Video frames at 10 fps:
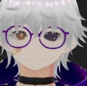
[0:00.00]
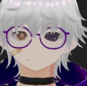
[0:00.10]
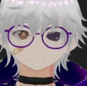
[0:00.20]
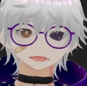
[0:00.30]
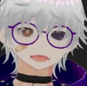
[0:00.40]

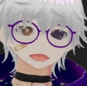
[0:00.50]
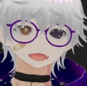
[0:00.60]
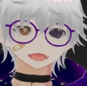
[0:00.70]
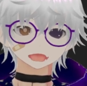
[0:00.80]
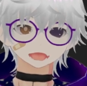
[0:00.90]

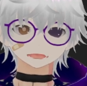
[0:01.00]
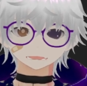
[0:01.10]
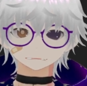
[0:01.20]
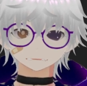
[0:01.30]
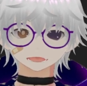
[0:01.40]
I
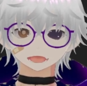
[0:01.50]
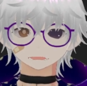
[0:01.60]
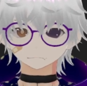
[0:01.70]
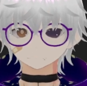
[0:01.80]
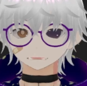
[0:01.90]
honestly I really
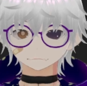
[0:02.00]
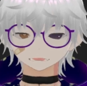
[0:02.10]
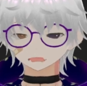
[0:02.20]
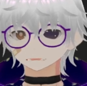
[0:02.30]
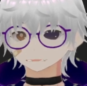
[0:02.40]
like
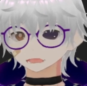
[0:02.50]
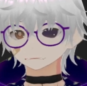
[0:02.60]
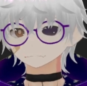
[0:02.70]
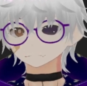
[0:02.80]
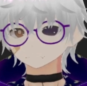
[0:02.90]
Xenofans.
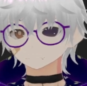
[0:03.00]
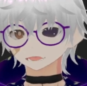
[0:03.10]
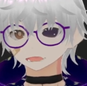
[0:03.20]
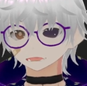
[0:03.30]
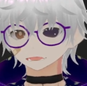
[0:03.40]

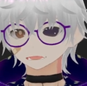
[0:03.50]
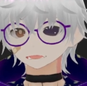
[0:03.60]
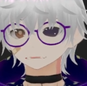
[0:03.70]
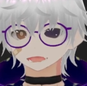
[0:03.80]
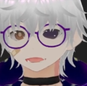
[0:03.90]

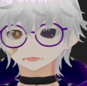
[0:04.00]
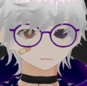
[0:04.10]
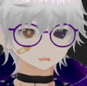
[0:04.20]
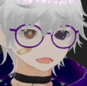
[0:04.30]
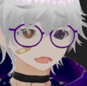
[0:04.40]
He's one
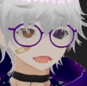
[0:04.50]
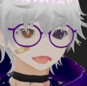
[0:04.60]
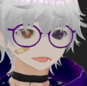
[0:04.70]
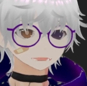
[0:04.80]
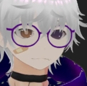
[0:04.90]
of my
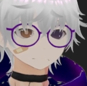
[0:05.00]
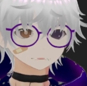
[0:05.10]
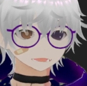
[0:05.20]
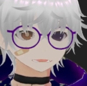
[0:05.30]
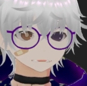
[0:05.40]

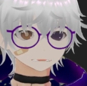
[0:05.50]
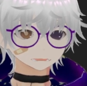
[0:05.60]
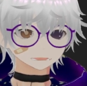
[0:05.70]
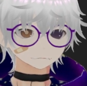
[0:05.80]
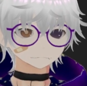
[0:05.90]

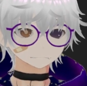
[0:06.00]
favorites.